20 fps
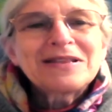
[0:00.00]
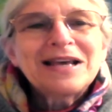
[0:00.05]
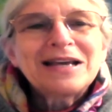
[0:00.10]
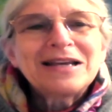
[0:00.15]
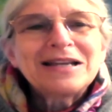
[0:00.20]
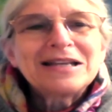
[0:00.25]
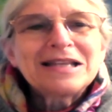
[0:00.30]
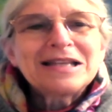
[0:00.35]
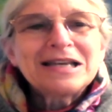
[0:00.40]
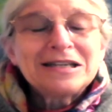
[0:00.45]

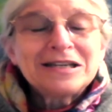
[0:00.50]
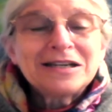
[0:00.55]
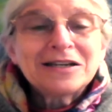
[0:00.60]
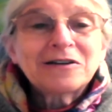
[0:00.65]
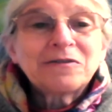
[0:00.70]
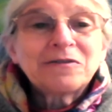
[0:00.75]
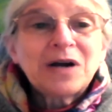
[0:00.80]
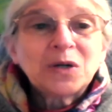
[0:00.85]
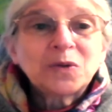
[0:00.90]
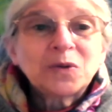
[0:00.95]
that, that
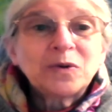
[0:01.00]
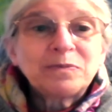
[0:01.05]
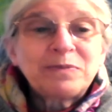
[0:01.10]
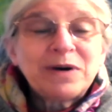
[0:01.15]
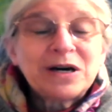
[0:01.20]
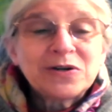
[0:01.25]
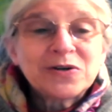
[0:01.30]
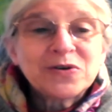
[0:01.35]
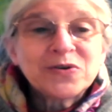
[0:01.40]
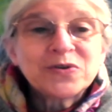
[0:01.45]
Nicaragua
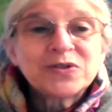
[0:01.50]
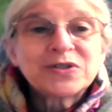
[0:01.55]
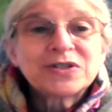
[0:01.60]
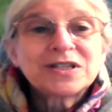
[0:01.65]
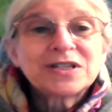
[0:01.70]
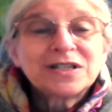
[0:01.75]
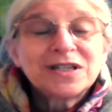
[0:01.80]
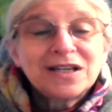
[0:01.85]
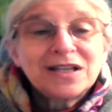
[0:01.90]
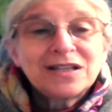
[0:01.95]

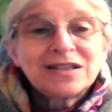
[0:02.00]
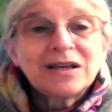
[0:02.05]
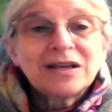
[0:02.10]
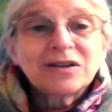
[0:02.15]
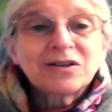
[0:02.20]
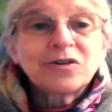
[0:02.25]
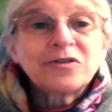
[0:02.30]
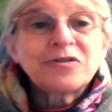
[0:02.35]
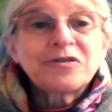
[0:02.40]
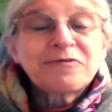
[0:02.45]
posed
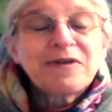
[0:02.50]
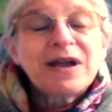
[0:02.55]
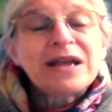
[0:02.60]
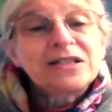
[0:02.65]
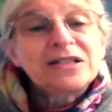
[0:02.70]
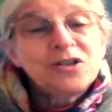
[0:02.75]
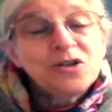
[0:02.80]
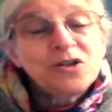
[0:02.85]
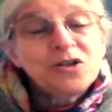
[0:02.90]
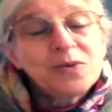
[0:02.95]
that could
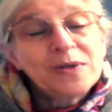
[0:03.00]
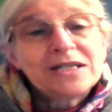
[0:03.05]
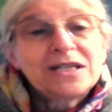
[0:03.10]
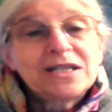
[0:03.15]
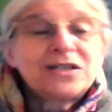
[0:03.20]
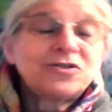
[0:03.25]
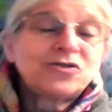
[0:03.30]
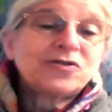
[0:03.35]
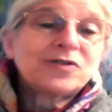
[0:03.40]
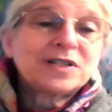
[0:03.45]
threaten U S
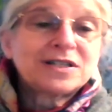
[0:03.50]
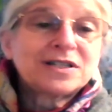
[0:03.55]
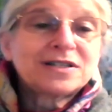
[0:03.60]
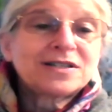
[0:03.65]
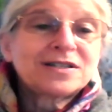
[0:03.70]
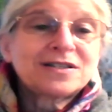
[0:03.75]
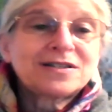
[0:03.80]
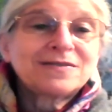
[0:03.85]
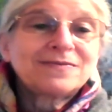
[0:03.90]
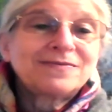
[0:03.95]

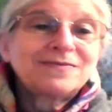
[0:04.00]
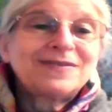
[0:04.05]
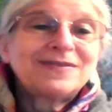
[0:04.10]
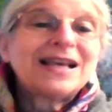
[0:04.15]
interests,